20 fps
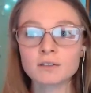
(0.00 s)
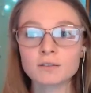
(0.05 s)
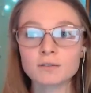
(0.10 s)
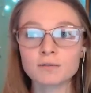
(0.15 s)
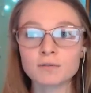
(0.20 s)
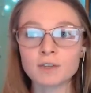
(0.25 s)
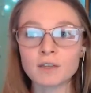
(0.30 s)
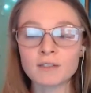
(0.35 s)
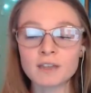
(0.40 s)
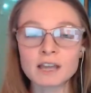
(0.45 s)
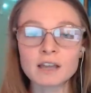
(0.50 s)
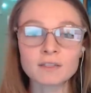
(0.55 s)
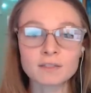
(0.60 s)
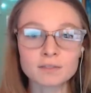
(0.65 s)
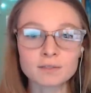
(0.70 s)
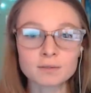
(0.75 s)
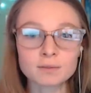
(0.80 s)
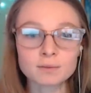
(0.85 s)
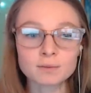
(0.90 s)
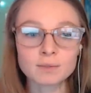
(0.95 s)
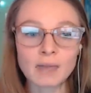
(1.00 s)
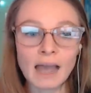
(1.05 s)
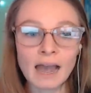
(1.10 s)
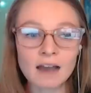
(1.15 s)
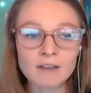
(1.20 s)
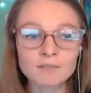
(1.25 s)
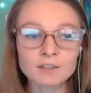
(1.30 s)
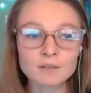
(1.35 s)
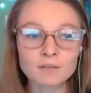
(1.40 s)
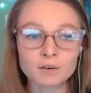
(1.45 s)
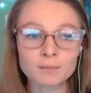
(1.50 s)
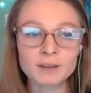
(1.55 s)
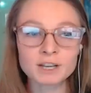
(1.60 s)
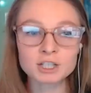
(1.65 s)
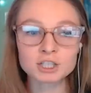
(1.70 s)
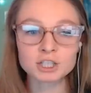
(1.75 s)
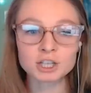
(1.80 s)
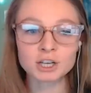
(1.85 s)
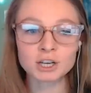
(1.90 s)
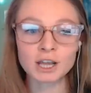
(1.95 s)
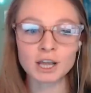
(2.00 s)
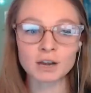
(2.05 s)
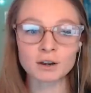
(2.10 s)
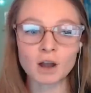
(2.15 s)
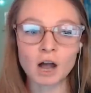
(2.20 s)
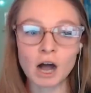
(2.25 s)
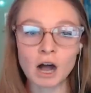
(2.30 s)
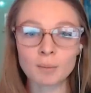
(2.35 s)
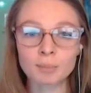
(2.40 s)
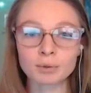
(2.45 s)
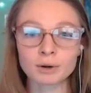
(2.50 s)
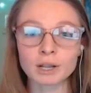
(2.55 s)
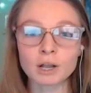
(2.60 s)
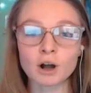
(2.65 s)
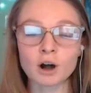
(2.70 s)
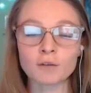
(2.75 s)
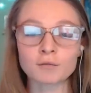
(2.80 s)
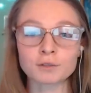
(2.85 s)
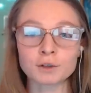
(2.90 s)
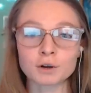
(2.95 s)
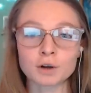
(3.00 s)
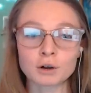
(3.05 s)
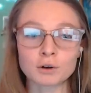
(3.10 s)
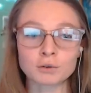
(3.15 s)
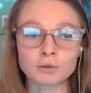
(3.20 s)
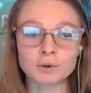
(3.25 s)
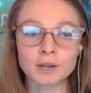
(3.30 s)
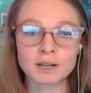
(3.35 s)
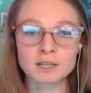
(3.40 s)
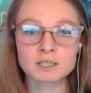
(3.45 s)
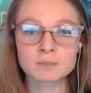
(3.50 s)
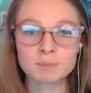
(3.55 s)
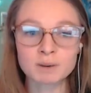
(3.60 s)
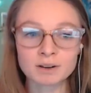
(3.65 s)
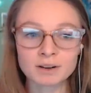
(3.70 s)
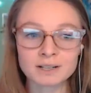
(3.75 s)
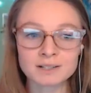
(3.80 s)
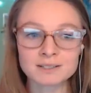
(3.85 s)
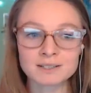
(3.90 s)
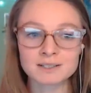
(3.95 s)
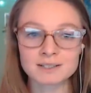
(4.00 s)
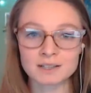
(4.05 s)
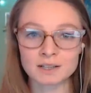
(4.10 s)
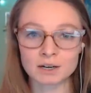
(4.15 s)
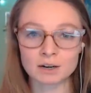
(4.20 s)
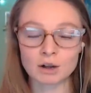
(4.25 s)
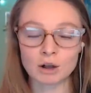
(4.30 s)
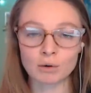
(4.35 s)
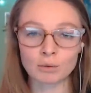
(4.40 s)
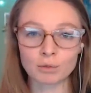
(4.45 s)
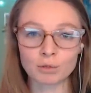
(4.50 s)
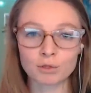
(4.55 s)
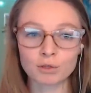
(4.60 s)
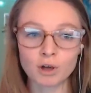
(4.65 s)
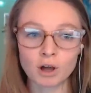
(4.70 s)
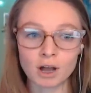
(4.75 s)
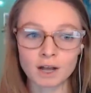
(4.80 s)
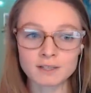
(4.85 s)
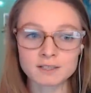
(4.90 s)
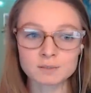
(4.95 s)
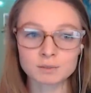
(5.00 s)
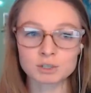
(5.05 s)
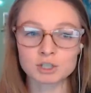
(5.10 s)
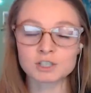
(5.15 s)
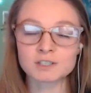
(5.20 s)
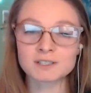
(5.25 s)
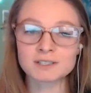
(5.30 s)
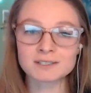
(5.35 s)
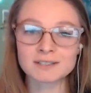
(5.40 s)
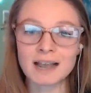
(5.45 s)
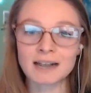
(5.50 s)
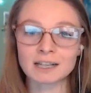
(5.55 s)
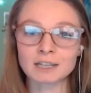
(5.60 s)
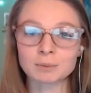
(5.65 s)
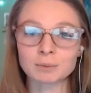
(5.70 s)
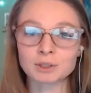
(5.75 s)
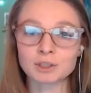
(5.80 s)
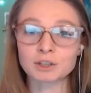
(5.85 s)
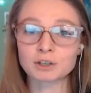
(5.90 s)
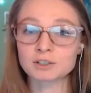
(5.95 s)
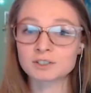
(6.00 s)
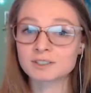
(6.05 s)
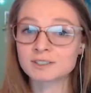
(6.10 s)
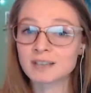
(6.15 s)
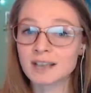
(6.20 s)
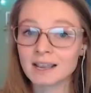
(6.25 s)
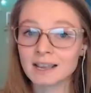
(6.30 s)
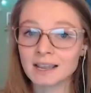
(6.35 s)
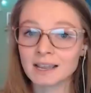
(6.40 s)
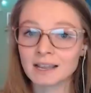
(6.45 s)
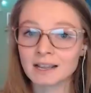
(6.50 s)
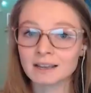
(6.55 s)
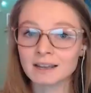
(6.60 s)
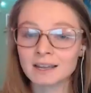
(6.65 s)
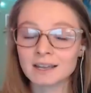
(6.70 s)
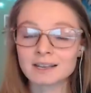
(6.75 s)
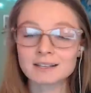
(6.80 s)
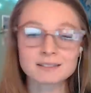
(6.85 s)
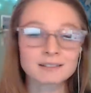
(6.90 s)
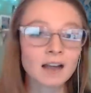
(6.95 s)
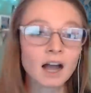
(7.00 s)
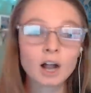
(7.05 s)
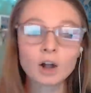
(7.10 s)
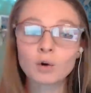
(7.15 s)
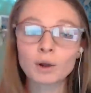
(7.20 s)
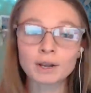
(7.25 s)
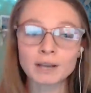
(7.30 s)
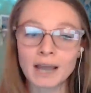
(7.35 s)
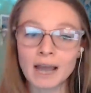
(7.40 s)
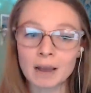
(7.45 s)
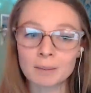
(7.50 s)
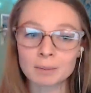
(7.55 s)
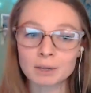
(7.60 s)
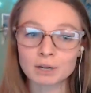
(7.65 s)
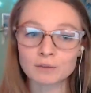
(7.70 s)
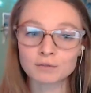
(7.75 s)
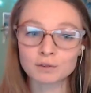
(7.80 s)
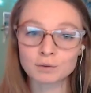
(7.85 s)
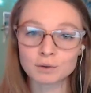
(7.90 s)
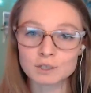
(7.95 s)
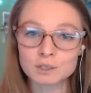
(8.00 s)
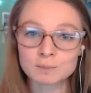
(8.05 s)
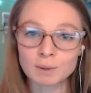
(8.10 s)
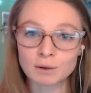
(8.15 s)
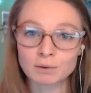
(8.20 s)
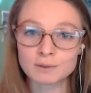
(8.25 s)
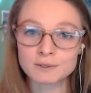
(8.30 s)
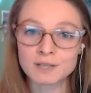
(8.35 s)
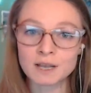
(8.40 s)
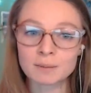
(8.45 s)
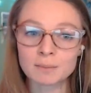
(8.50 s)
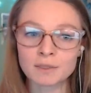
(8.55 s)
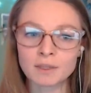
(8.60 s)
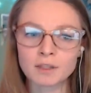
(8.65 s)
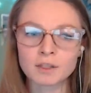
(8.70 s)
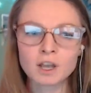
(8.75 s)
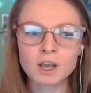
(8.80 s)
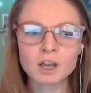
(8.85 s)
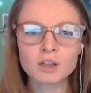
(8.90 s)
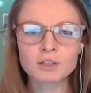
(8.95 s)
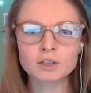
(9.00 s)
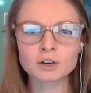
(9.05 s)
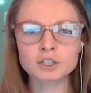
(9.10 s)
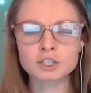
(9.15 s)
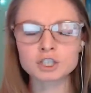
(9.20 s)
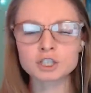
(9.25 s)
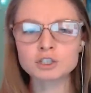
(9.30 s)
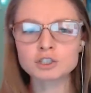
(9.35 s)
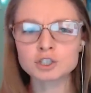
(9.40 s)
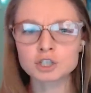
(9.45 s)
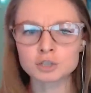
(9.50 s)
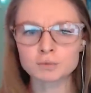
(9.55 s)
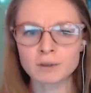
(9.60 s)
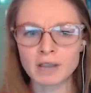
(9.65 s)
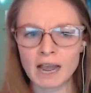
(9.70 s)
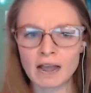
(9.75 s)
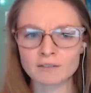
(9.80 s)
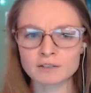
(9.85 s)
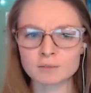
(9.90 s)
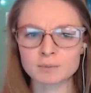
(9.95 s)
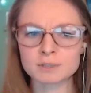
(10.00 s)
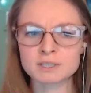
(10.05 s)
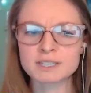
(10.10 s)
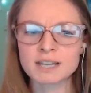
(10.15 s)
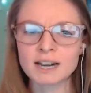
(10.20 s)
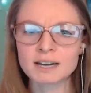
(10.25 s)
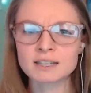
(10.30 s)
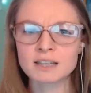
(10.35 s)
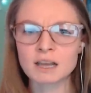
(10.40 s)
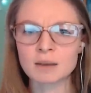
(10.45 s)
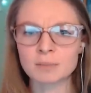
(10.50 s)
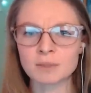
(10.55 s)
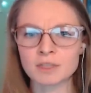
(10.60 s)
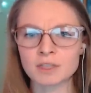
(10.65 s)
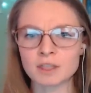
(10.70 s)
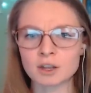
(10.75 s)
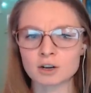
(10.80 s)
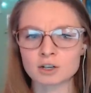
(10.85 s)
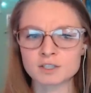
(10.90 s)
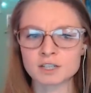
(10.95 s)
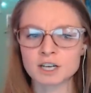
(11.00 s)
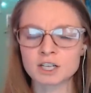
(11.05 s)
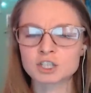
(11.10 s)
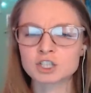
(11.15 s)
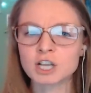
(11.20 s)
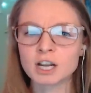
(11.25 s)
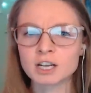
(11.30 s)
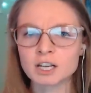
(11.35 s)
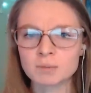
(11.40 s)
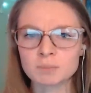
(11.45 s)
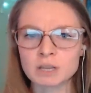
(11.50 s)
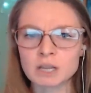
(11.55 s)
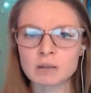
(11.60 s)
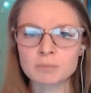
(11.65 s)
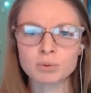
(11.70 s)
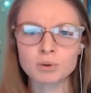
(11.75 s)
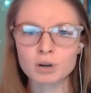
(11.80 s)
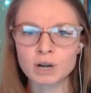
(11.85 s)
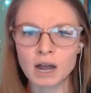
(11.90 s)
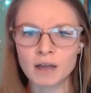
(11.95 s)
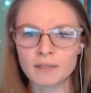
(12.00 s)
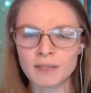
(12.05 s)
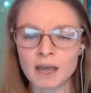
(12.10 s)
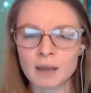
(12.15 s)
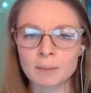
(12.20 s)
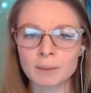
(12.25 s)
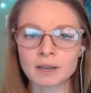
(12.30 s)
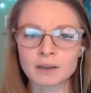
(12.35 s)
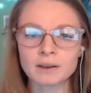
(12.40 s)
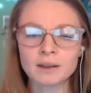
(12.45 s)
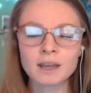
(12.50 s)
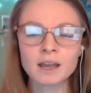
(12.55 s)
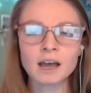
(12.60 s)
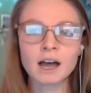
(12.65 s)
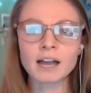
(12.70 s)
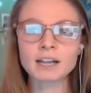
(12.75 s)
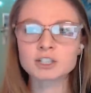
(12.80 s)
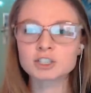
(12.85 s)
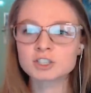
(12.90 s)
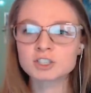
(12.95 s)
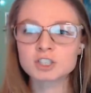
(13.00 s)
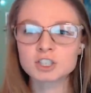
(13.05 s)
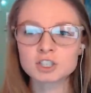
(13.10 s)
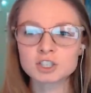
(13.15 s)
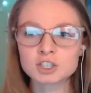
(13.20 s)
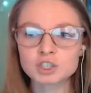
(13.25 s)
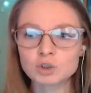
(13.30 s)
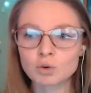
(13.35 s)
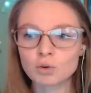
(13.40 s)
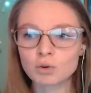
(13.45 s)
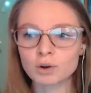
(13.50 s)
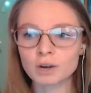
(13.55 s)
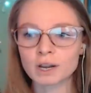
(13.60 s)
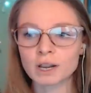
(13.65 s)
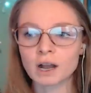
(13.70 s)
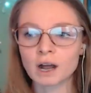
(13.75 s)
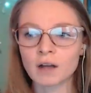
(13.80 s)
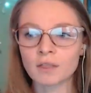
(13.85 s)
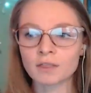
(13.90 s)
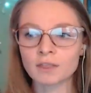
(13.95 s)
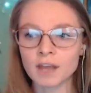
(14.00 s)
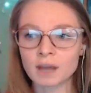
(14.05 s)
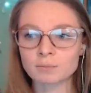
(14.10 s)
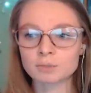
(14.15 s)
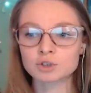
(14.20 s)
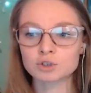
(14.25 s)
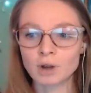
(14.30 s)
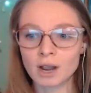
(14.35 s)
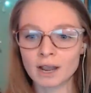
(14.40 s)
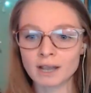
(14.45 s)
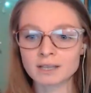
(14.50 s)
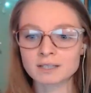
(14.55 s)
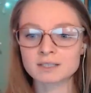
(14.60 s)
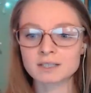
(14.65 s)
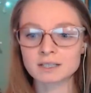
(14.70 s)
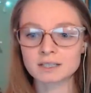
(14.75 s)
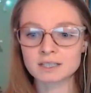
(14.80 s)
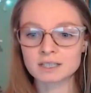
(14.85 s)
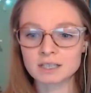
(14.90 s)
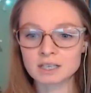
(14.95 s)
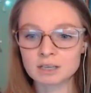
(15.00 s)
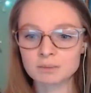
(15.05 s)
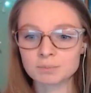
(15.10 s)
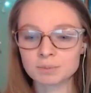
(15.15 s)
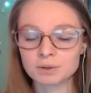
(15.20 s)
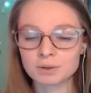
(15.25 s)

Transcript: Then they can have the information and operate off their own experiences and their own thoughts, which is exactly what they're saying is not going to happen if you expose them, and that they're children, we have to protect them, and there's an agenda being put on them. And I just did a story on them trying to keep